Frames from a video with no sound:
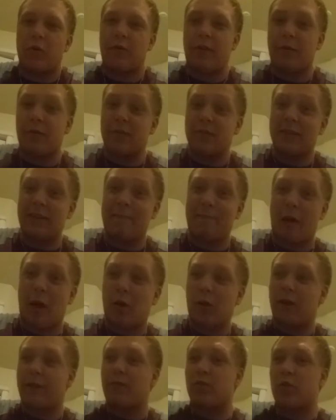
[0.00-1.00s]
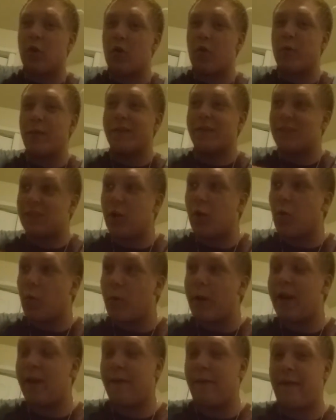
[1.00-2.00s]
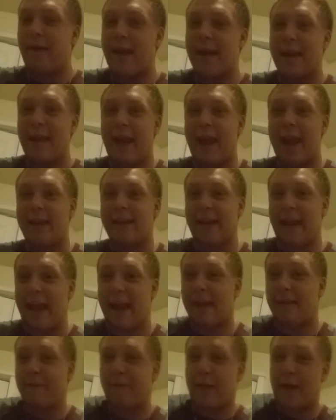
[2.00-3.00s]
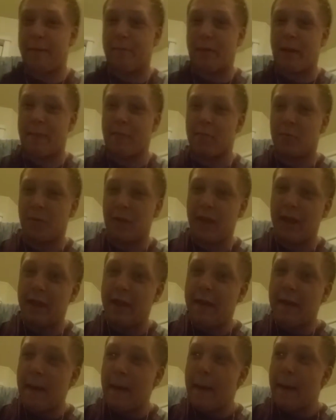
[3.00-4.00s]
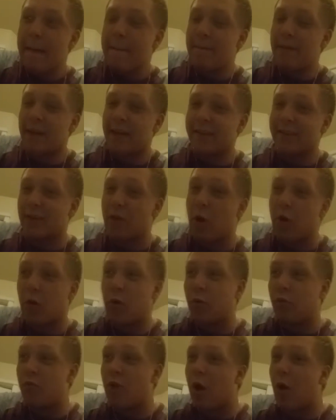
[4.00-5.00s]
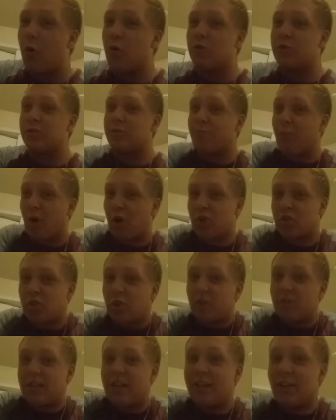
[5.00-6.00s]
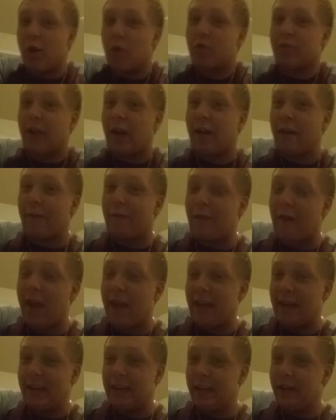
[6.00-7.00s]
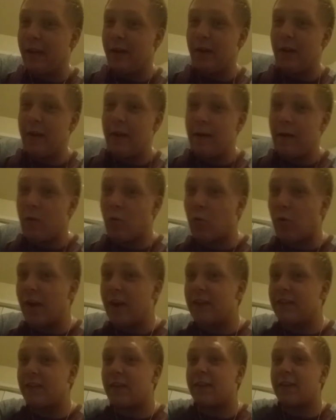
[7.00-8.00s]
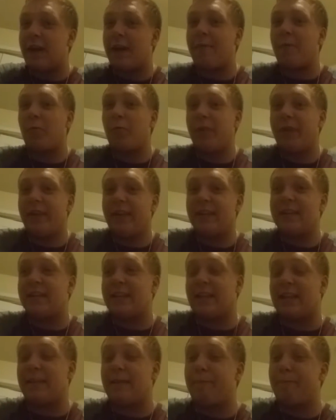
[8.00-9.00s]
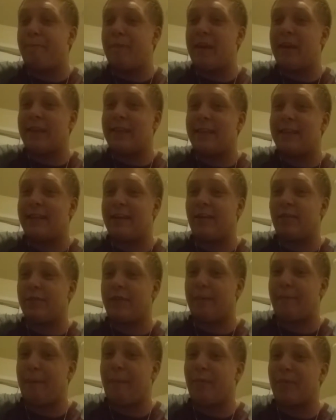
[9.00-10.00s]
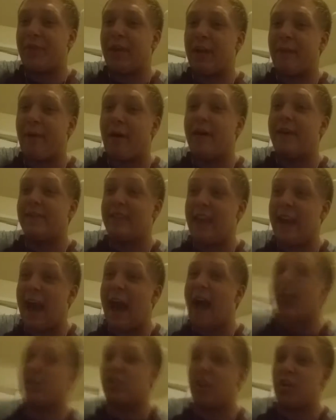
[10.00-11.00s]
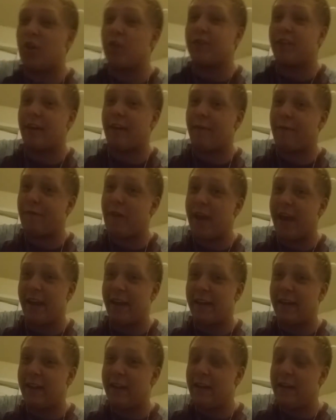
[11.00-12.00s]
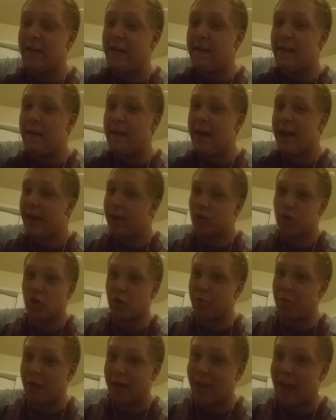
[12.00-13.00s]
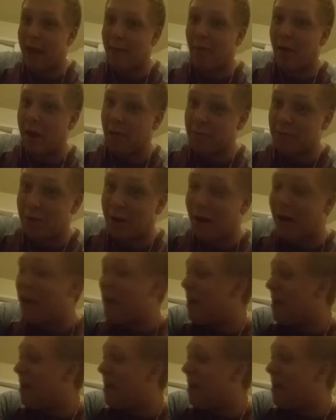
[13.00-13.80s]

and they were the same power level, Goku would still win a hand to hand fight probably because Goku knows martial arts, he knows how to fight. Whereas Saitama really doesn't. That's a big thing that I don't think people think about is he actually knows how to fight. I shook my camera. I'm sorry.